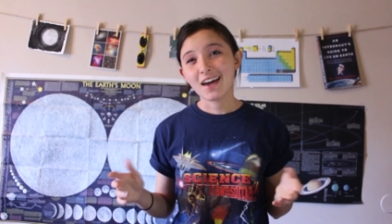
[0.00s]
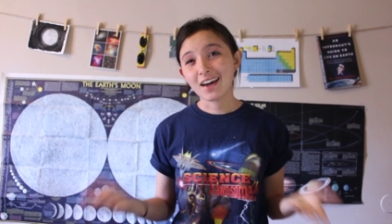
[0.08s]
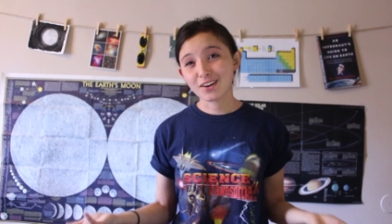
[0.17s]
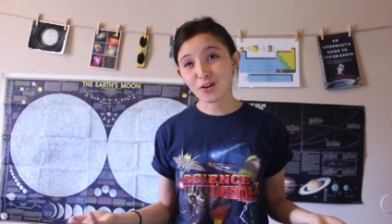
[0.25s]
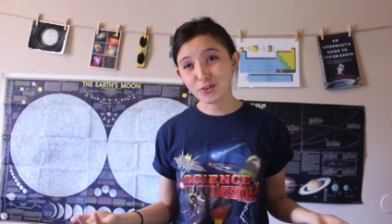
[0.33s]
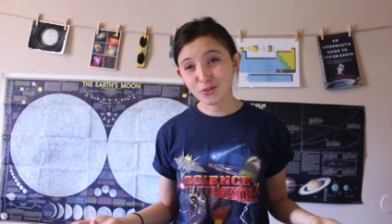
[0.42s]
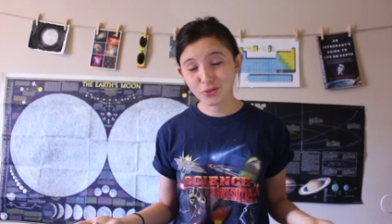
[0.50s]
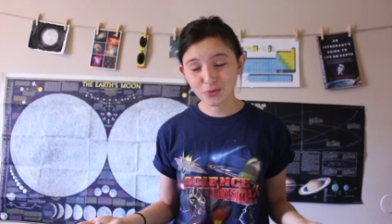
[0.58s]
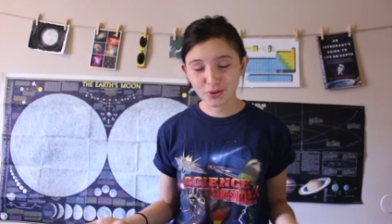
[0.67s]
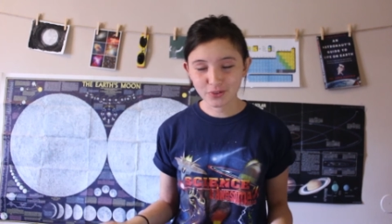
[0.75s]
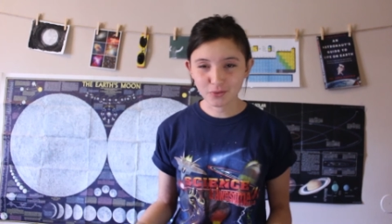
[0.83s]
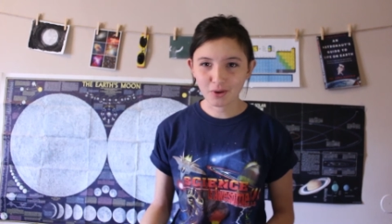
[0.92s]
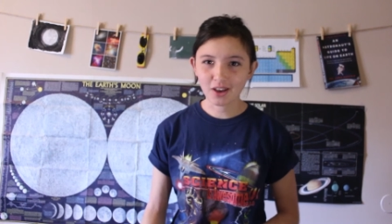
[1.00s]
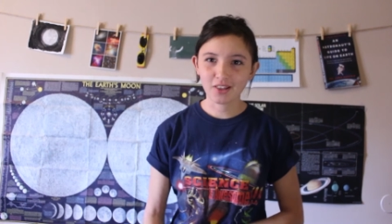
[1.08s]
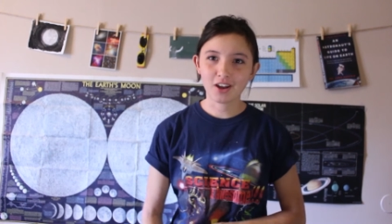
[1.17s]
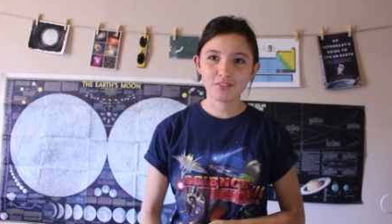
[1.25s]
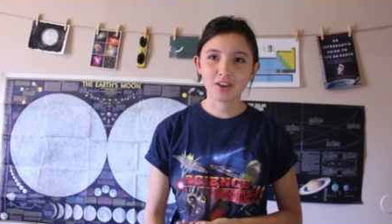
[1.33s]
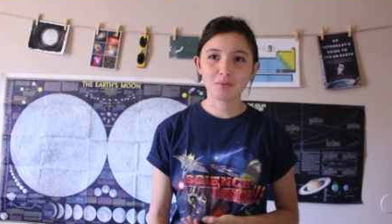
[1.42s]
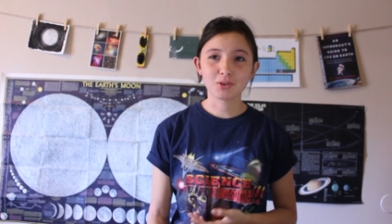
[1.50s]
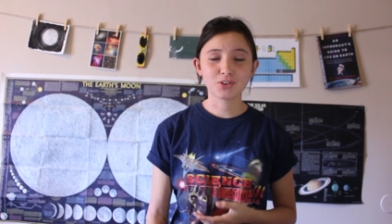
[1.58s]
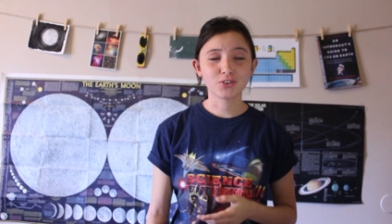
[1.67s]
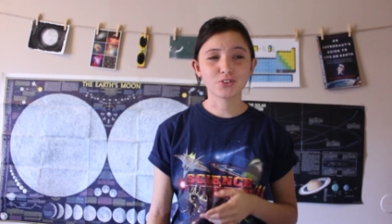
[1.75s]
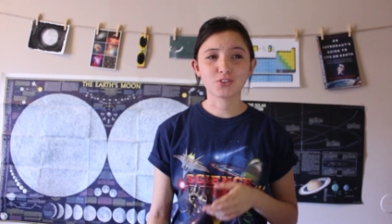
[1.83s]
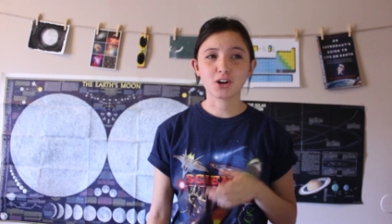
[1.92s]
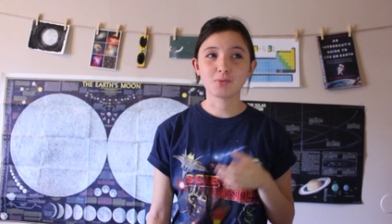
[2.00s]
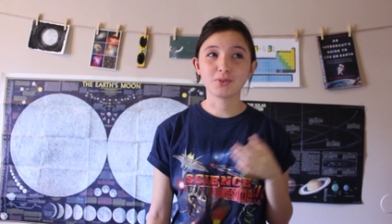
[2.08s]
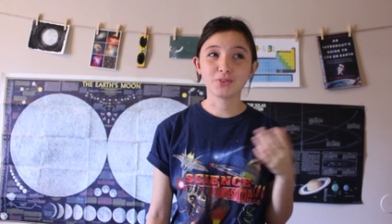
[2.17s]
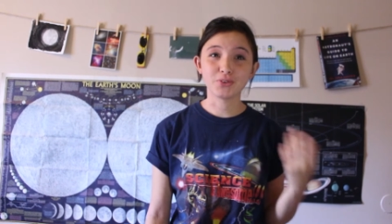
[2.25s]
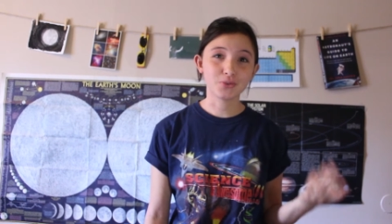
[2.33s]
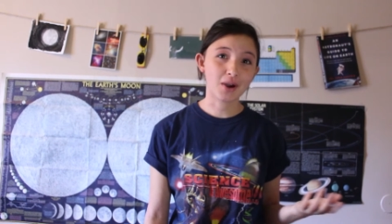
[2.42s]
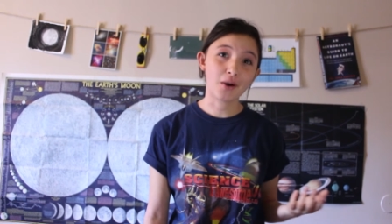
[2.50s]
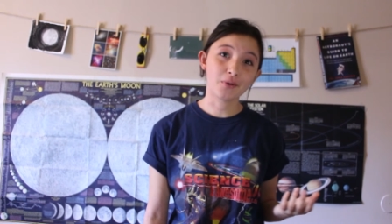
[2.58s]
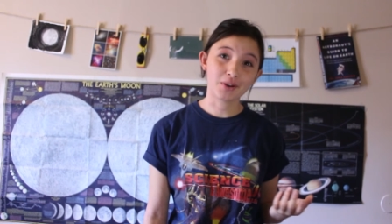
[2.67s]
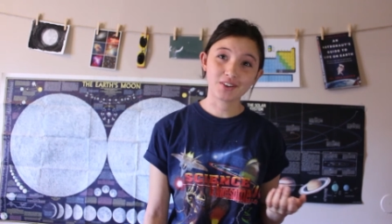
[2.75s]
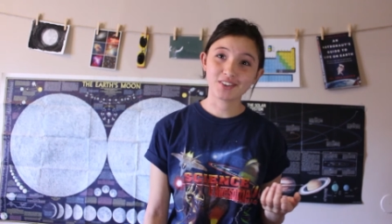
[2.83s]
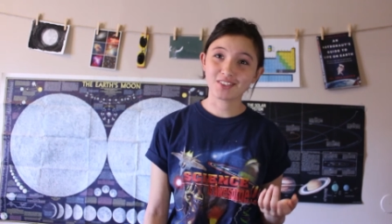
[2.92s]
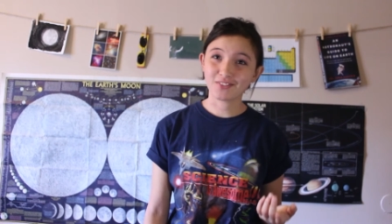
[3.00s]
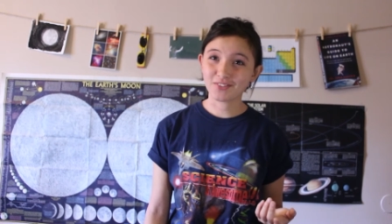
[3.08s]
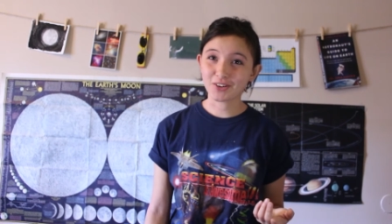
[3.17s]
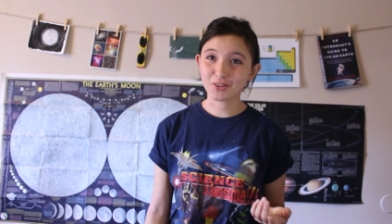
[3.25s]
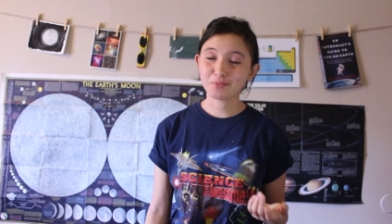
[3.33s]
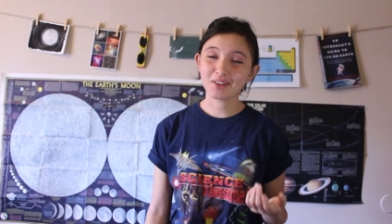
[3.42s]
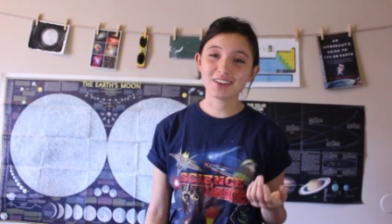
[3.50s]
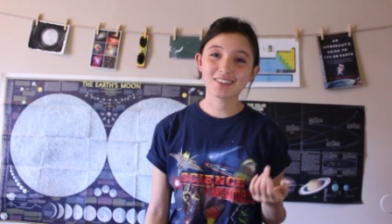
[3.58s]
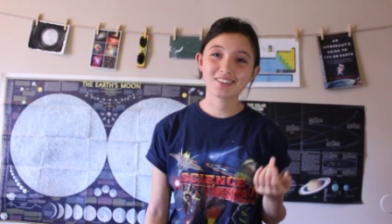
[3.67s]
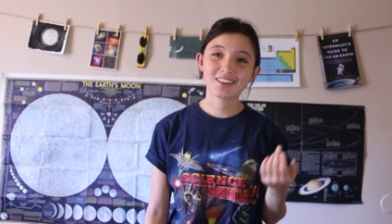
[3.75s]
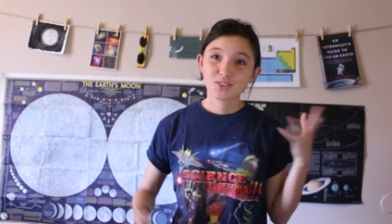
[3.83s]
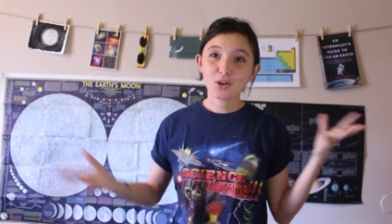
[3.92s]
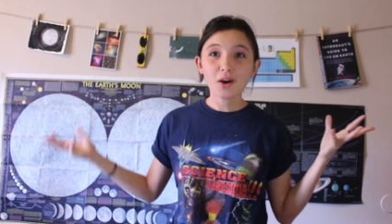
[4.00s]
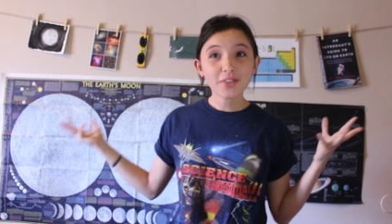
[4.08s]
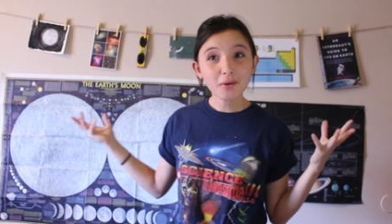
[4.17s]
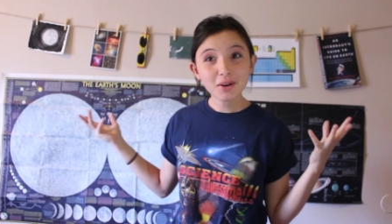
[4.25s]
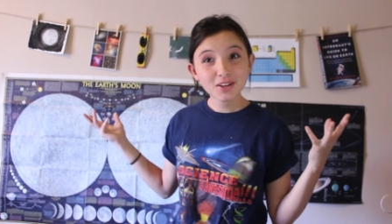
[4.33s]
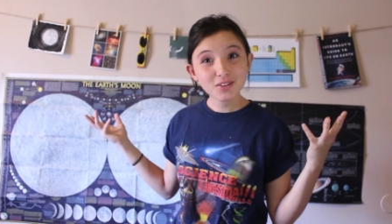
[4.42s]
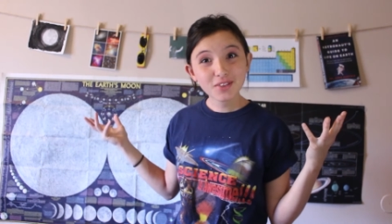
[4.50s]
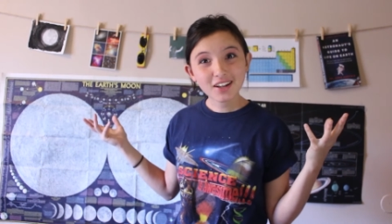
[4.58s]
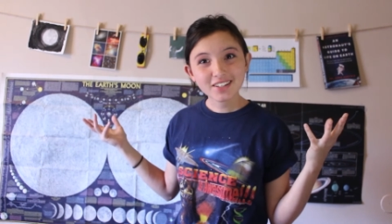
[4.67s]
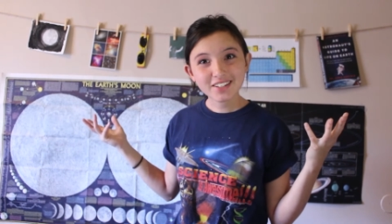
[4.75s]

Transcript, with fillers: and also the reason why a lot of amateur astronomers do outreach in the first place. So I thought we could do that